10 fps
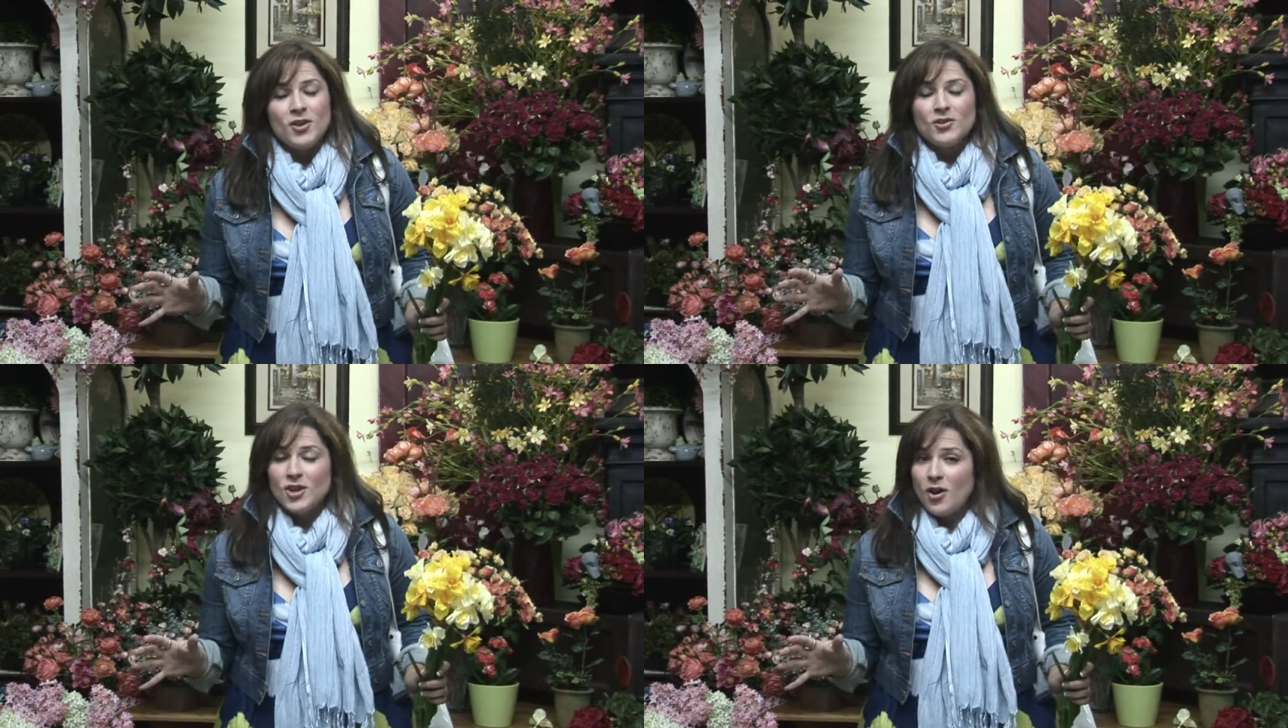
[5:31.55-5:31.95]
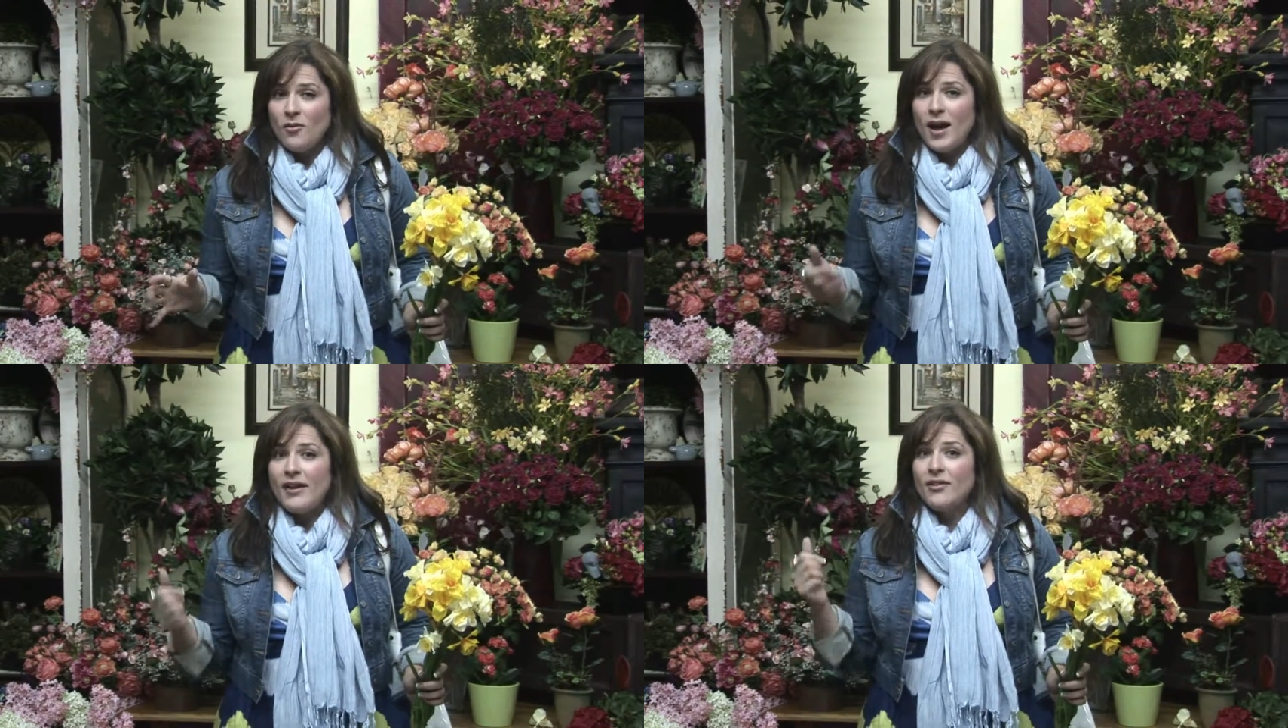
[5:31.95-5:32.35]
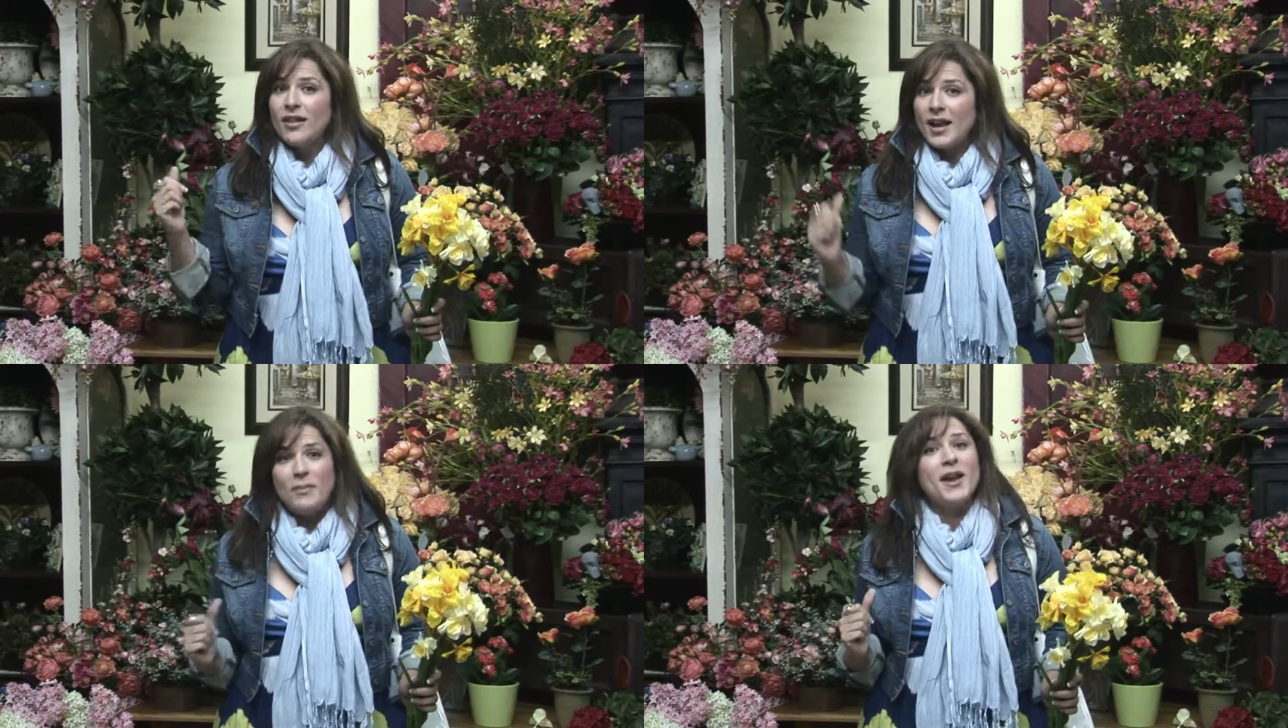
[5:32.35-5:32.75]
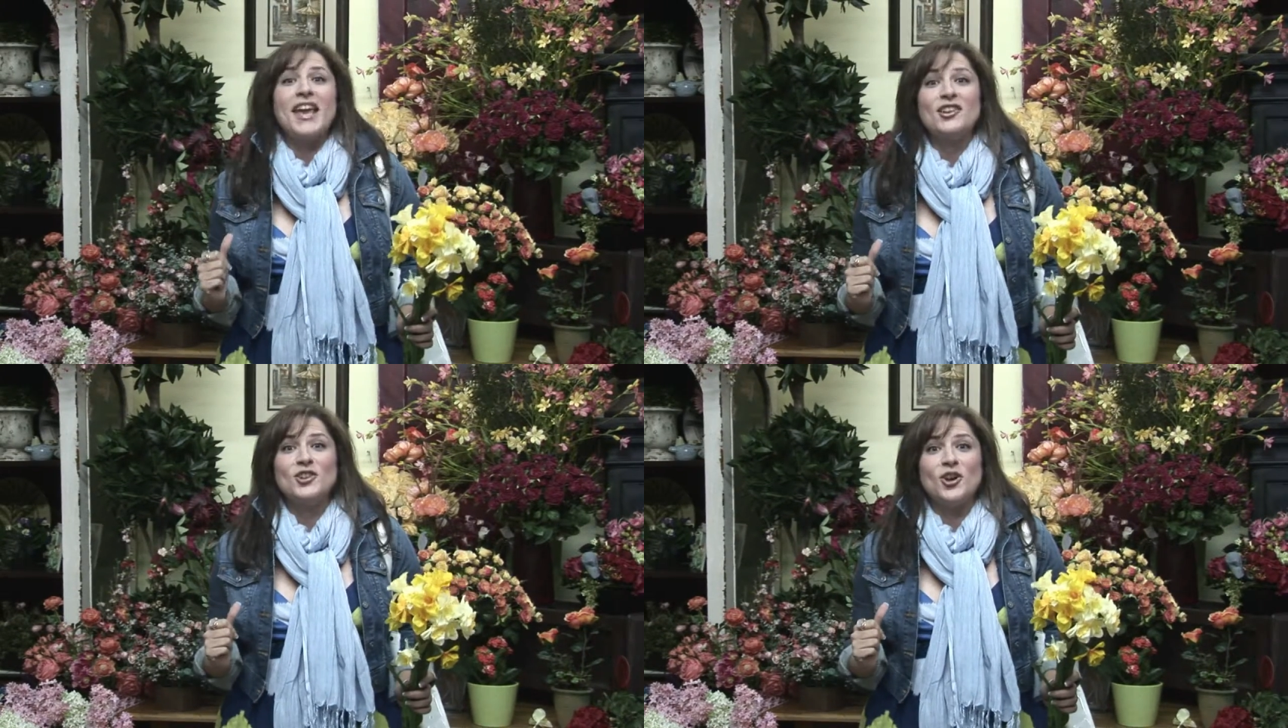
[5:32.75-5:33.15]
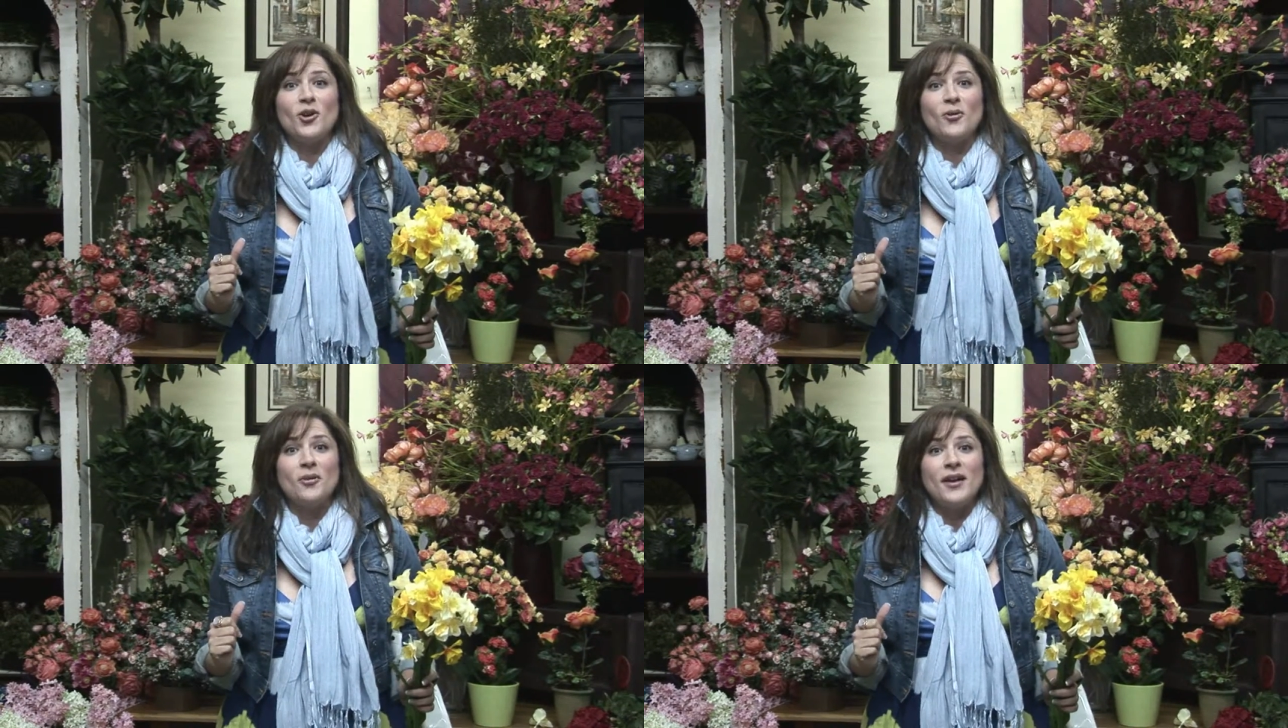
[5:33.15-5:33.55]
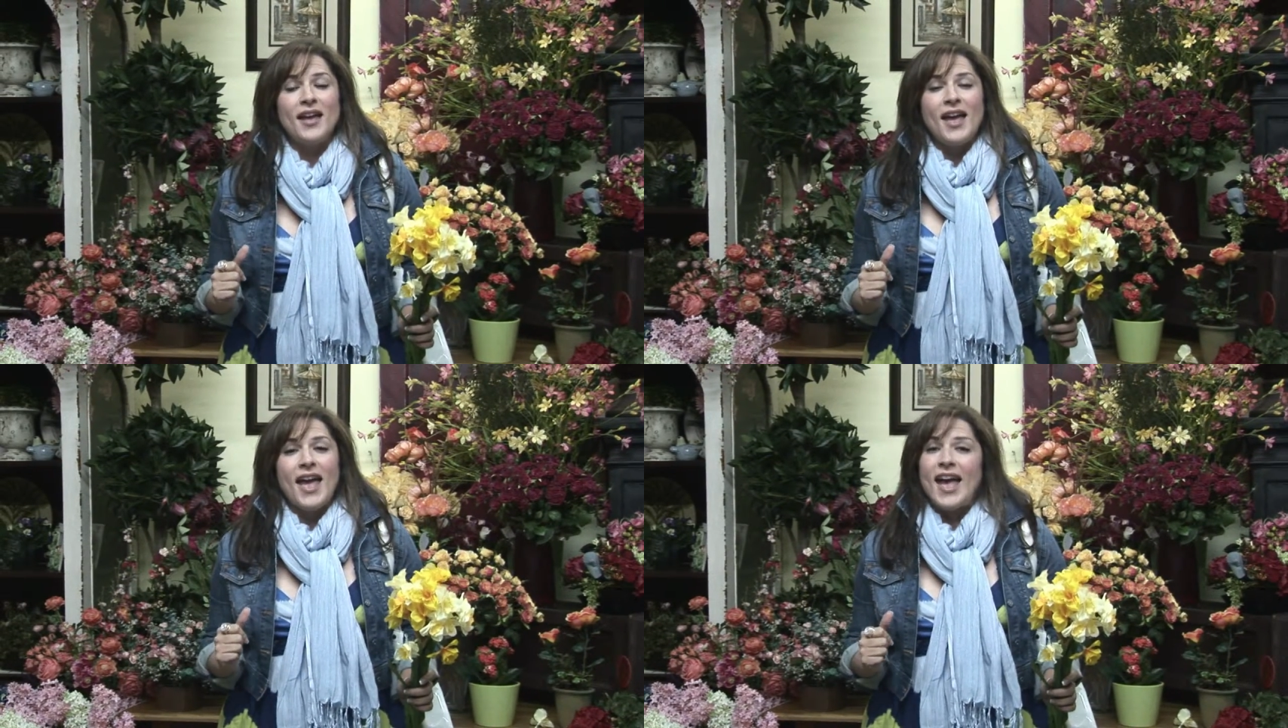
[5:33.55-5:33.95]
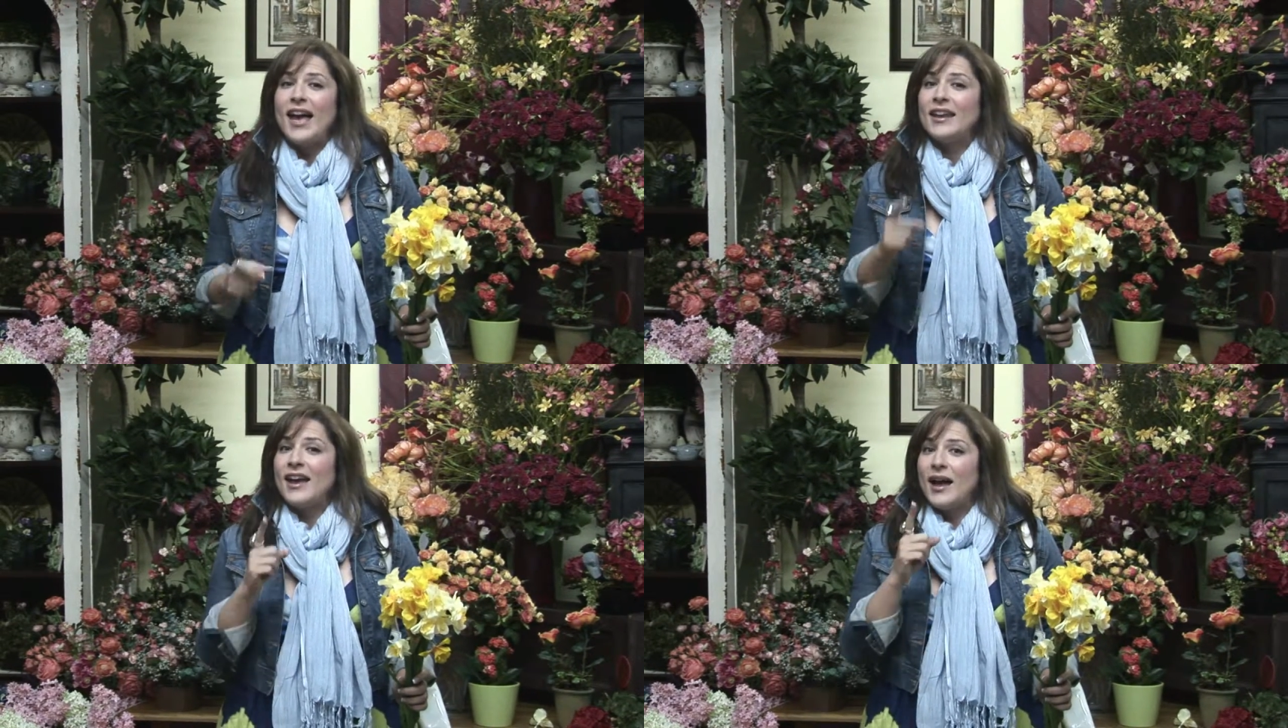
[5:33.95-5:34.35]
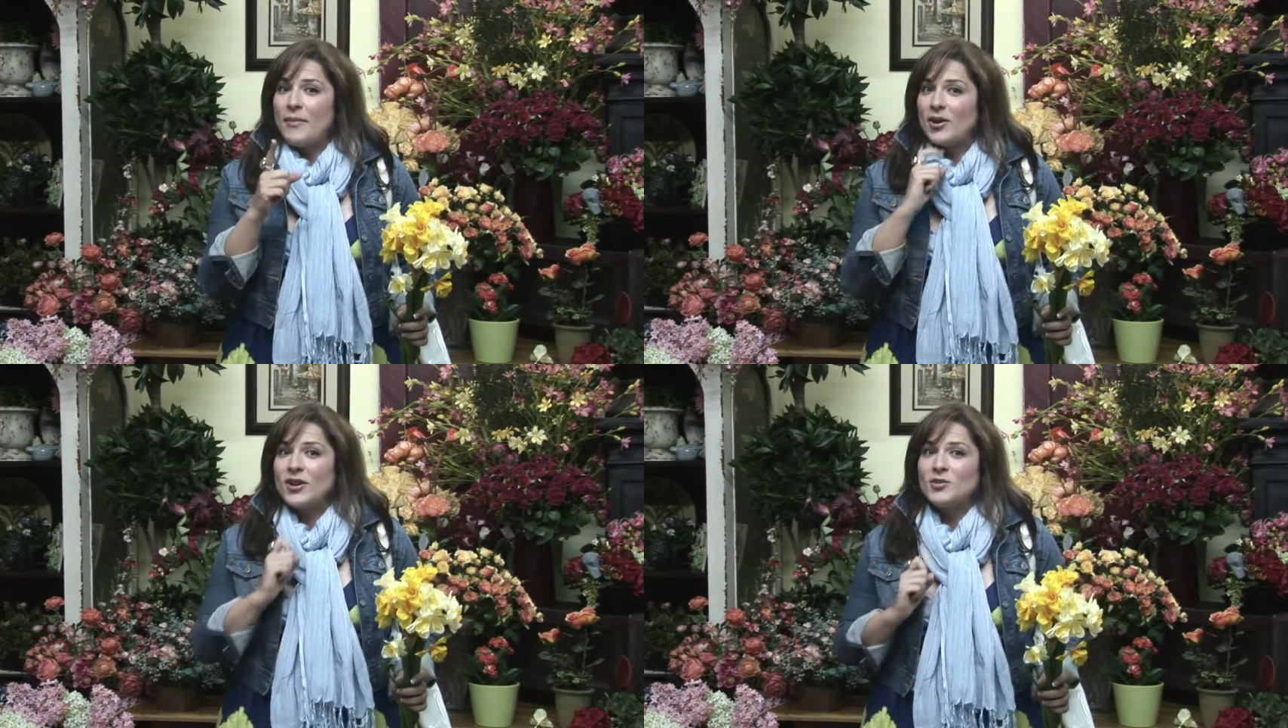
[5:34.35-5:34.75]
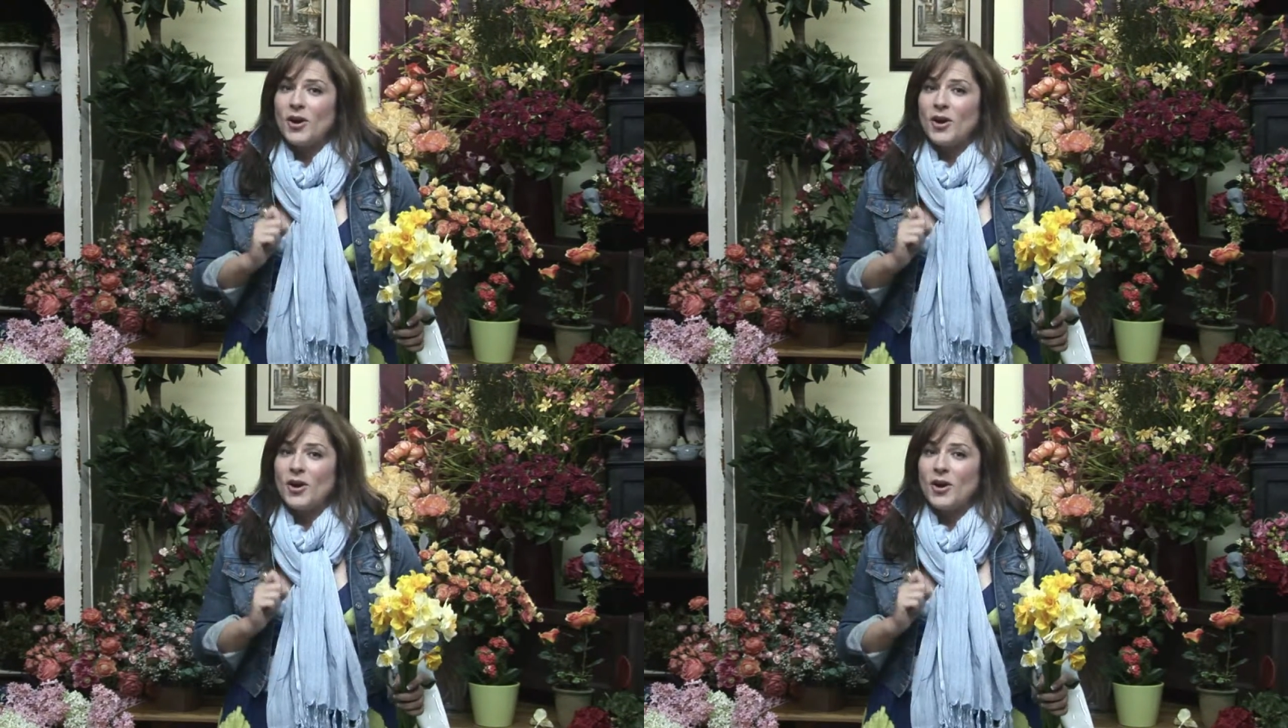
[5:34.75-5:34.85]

So I have a lot of picking to do, and I better get to